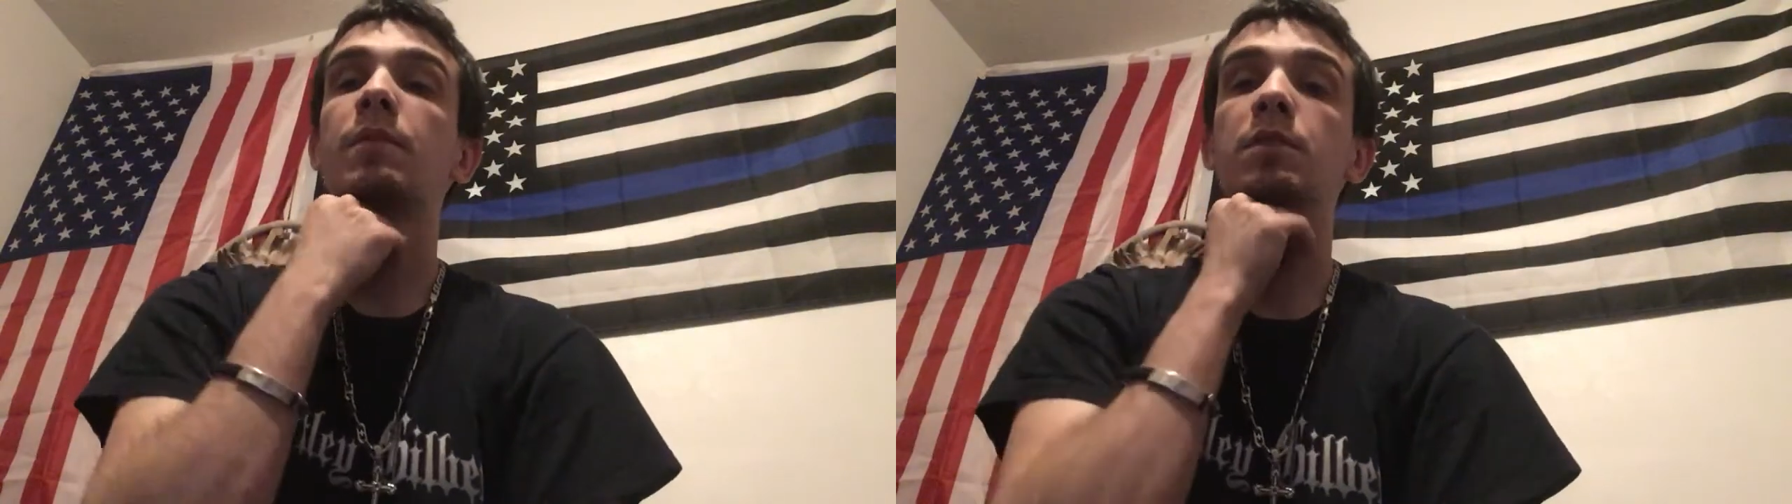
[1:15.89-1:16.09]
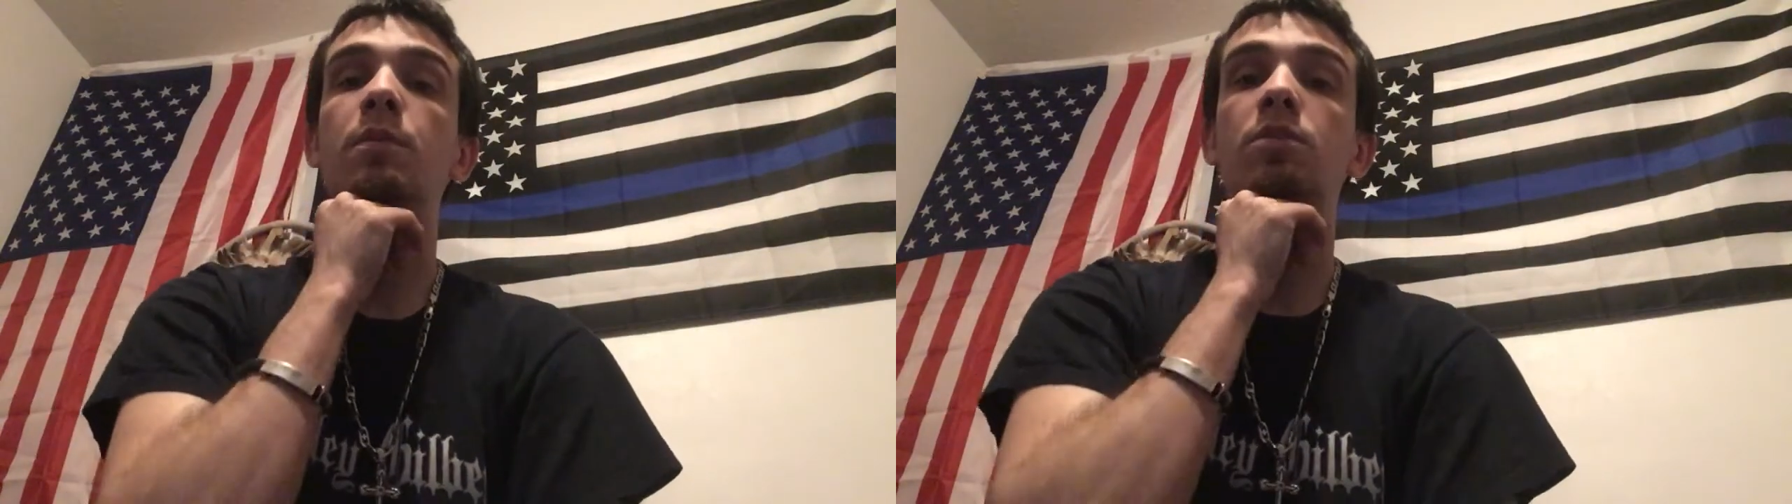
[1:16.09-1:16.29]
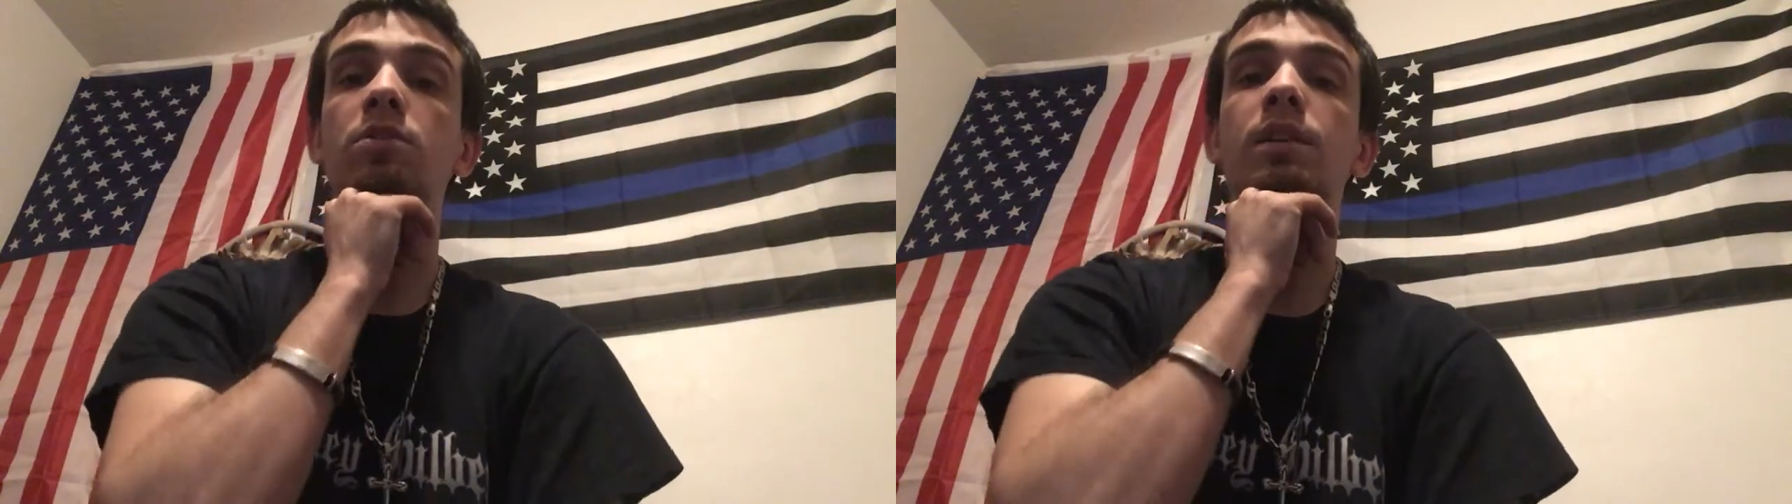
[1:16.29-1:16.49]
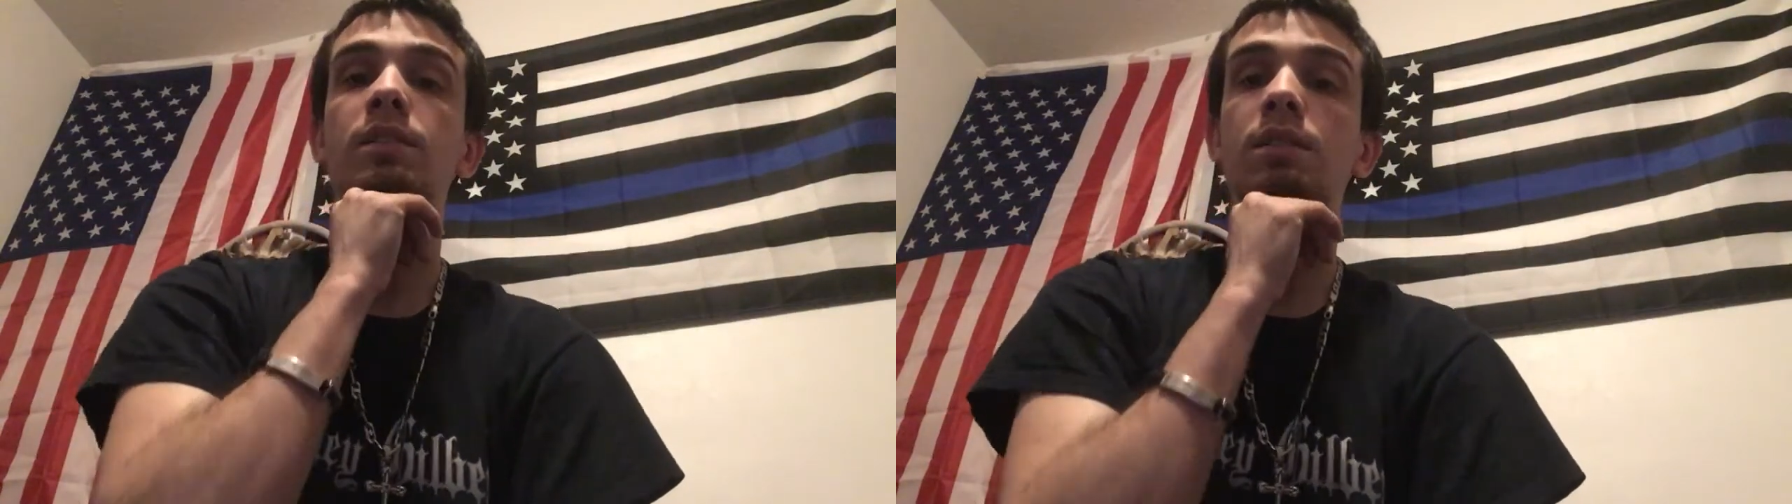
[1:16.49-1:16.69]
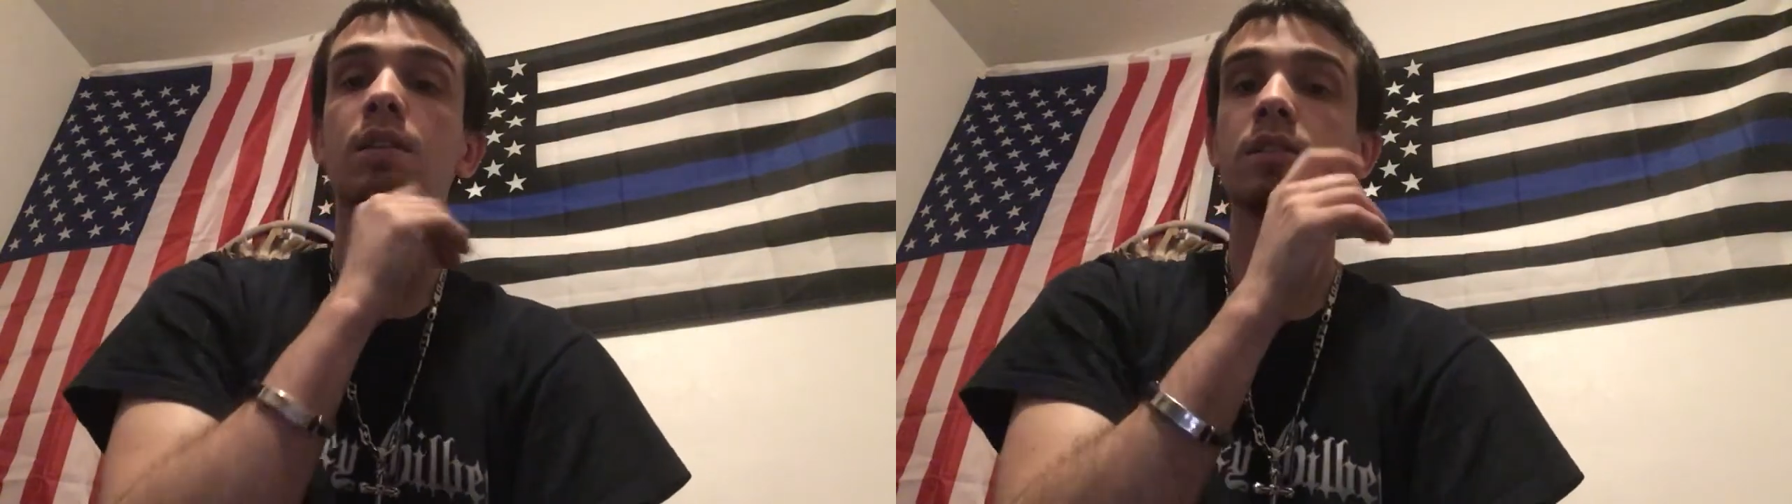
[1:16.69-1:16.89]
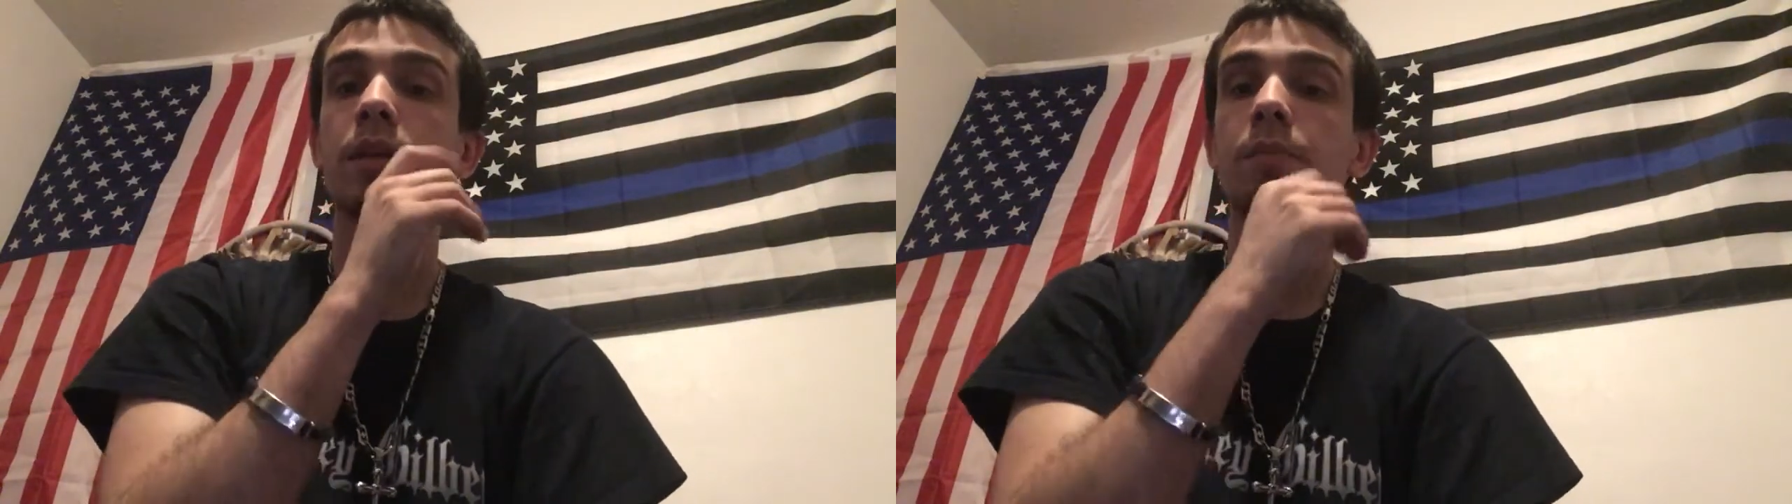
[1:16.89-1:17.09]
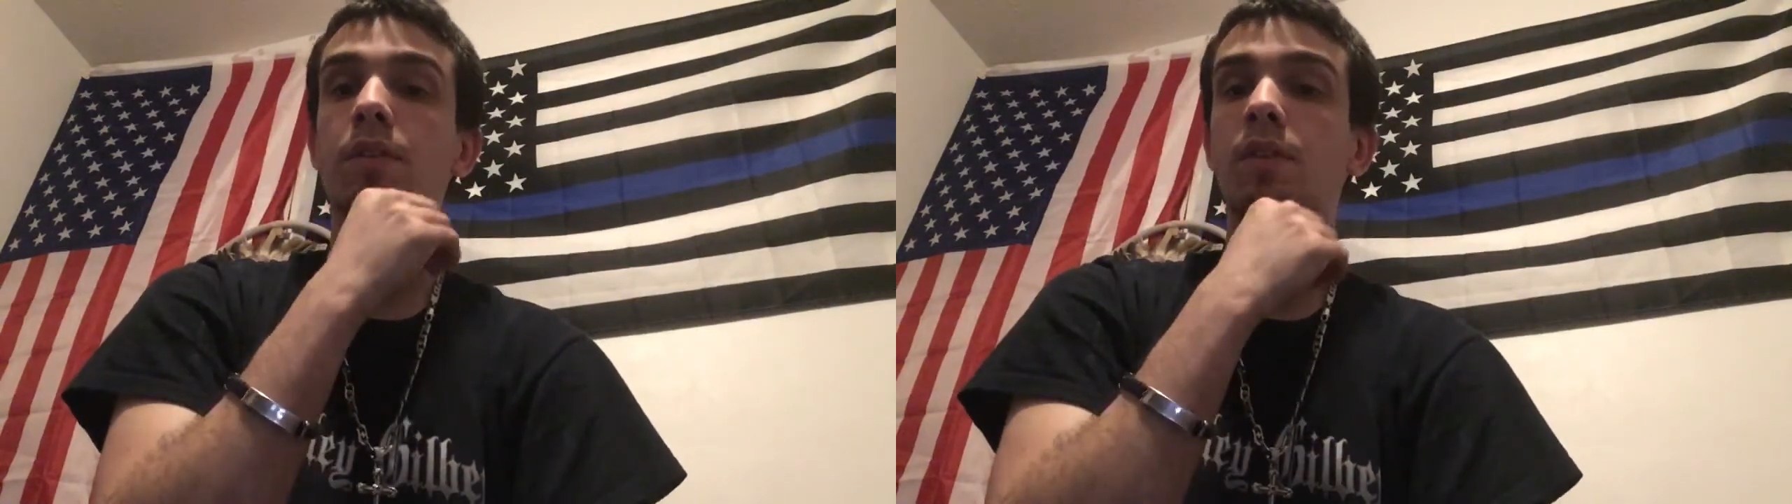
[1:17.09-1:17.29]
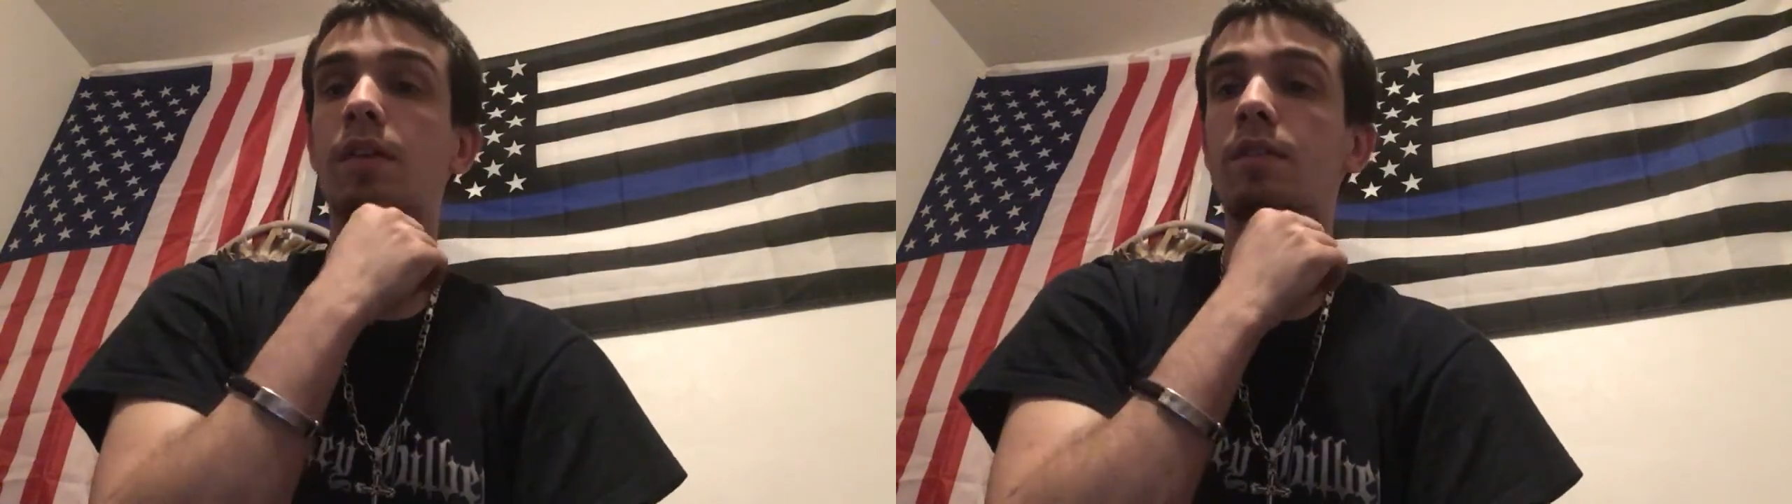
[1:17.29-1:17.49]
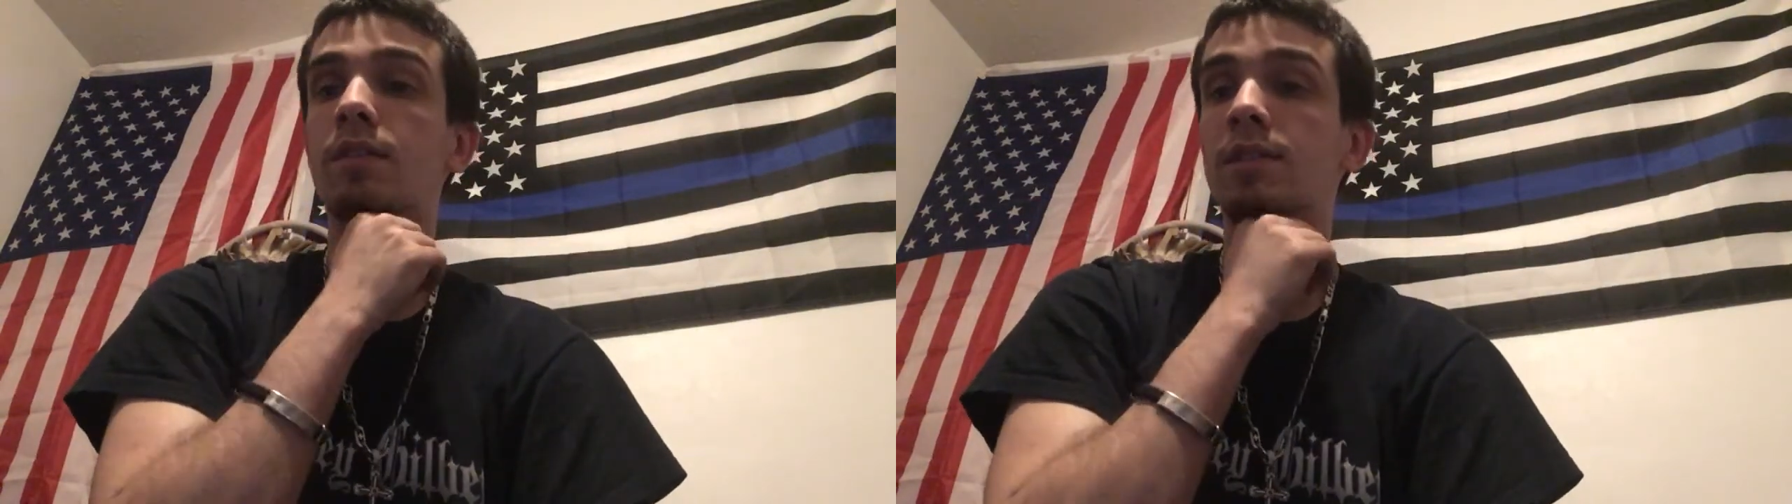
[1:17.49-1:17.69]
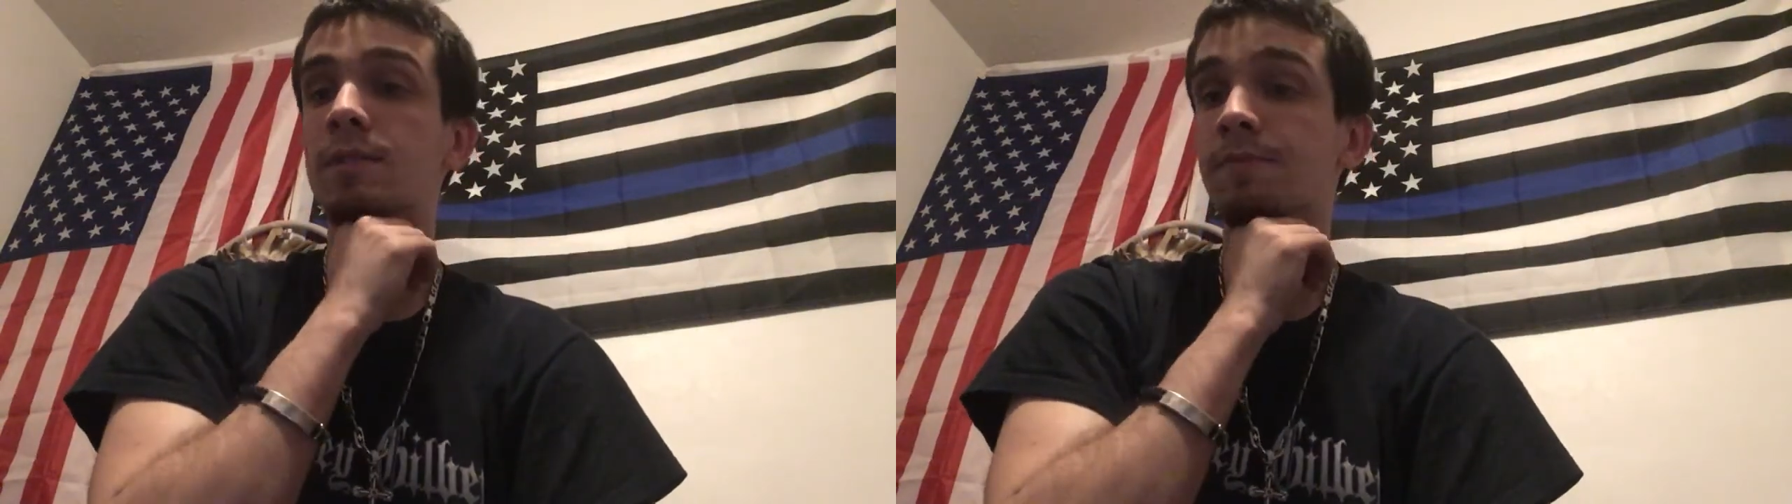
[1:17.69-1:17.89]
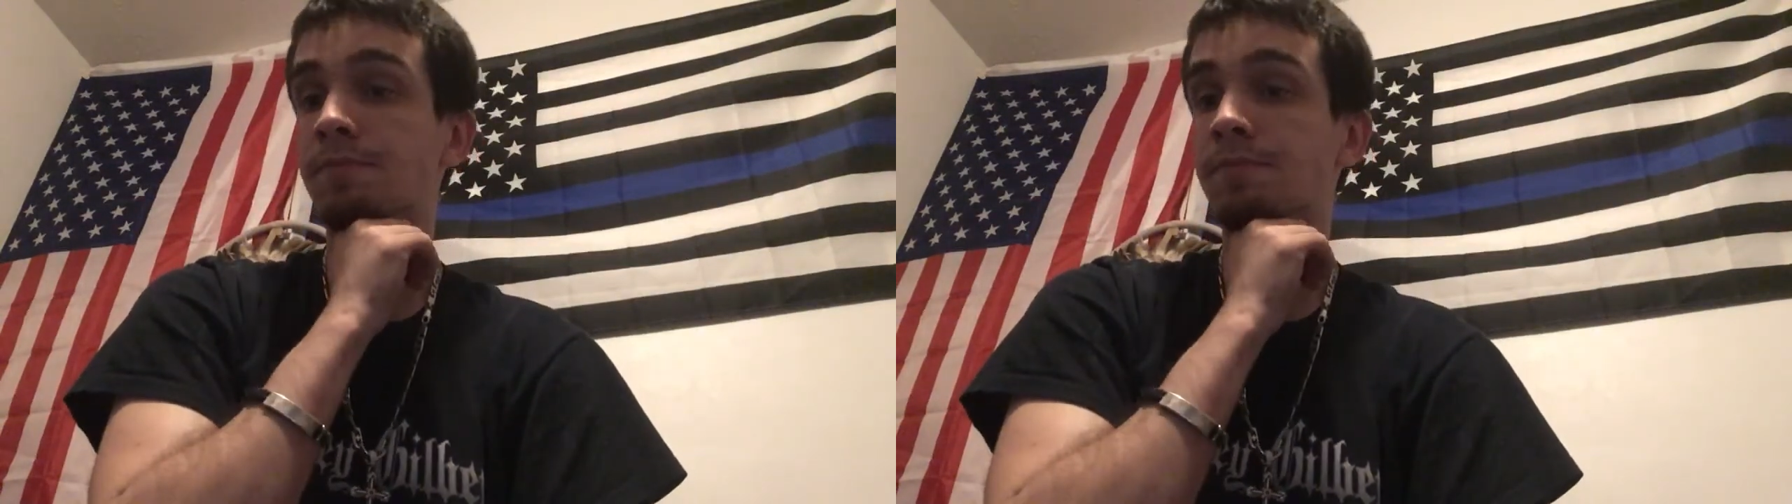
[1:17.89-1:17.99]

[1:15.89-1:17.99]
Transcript: this person has done something like this.